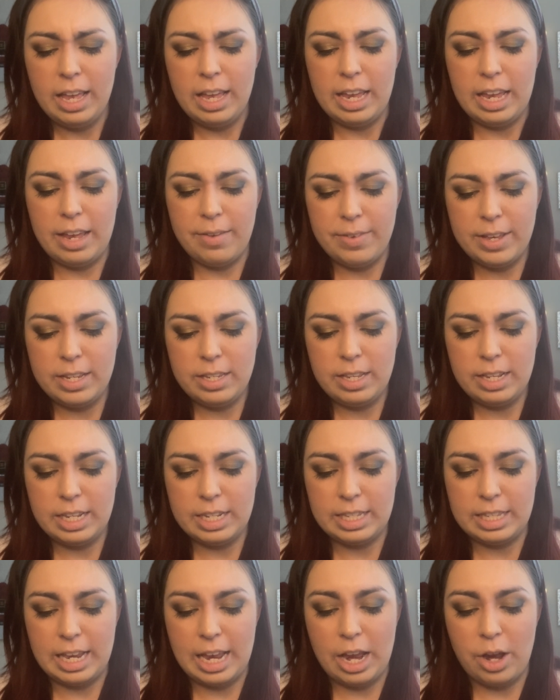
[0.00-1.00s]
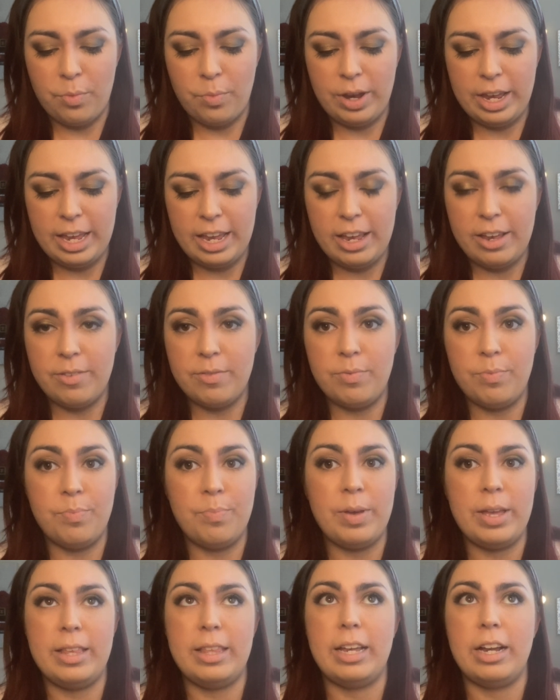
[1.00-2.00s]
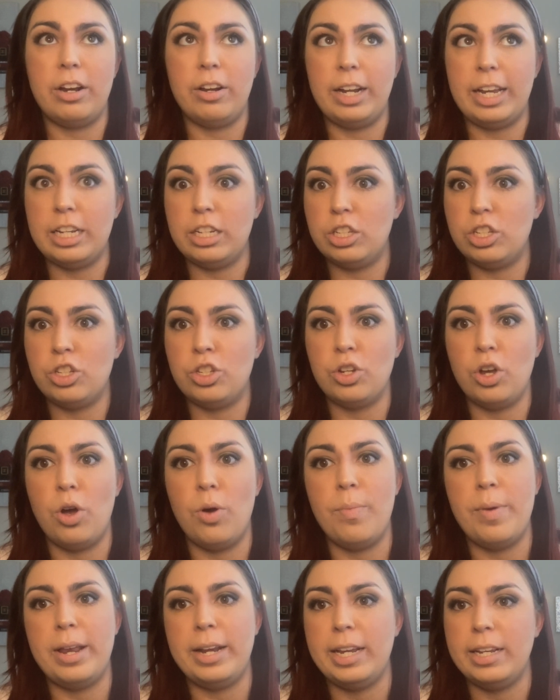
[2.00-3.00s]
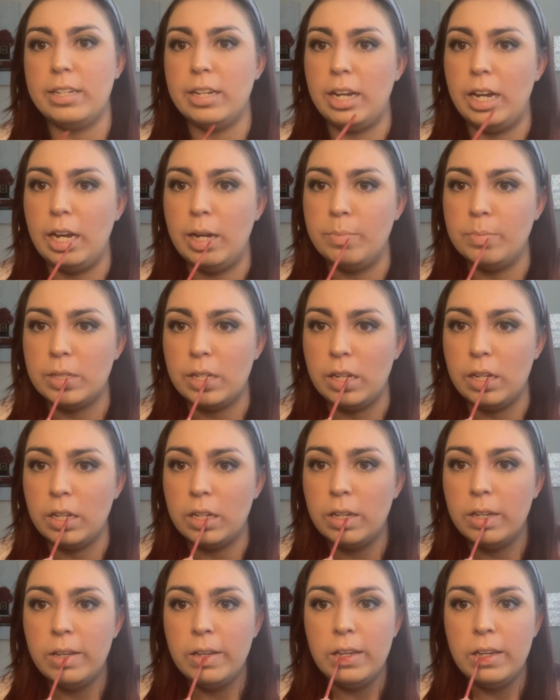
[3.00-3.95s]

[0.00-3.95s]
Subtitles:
Even to this day, we've been there like so many times, like